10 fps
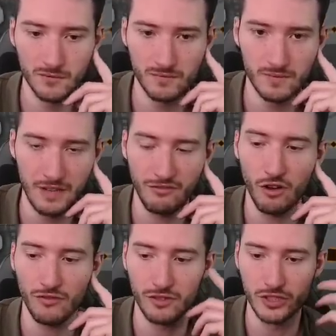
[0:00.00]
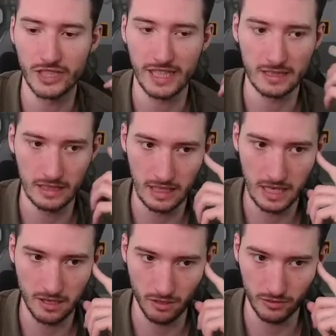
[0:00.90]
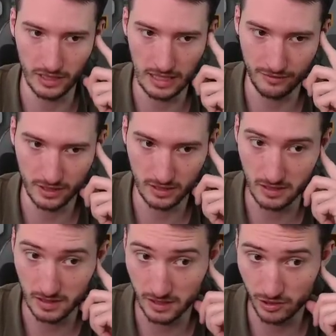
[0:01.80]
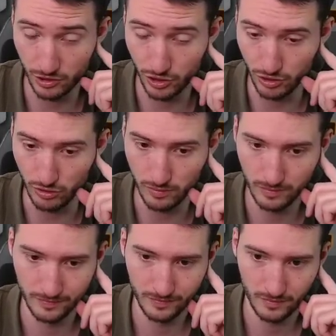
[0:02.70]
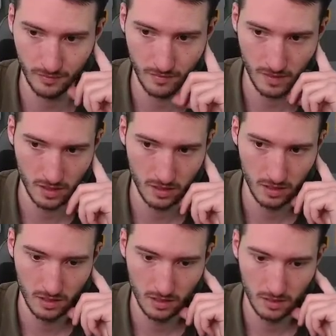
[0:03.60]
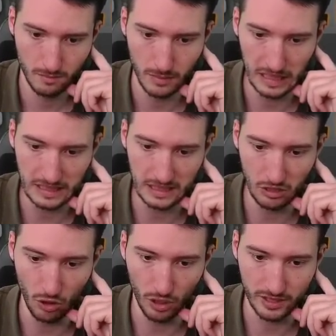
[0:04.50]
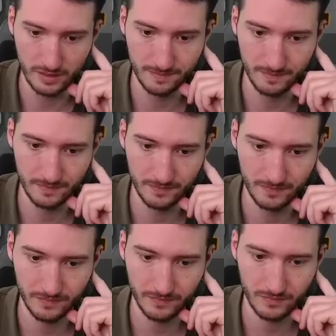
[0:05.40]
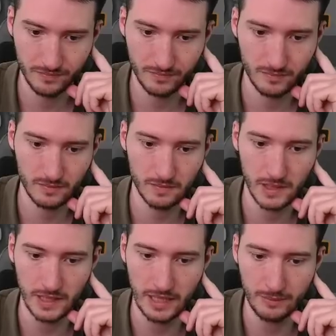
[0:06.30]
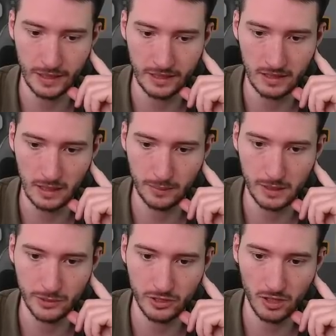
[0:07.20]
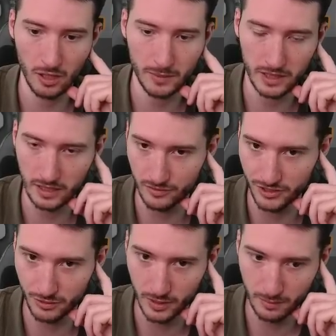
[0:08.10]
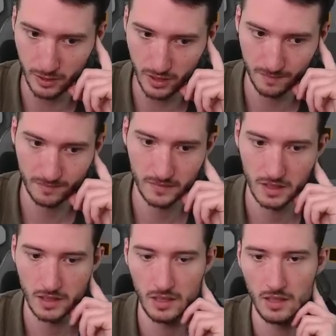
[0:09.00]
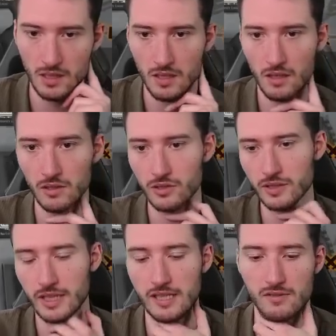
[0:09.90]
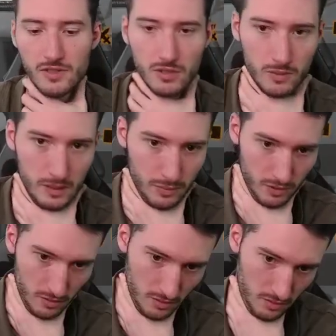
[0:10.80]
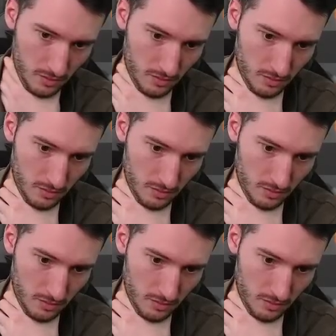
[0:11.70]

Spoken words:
I thought for a second that I had already leveled it to 2. But I did not. Again, making the upkeep stop in case of a sweeper. Although in case of a sweeper...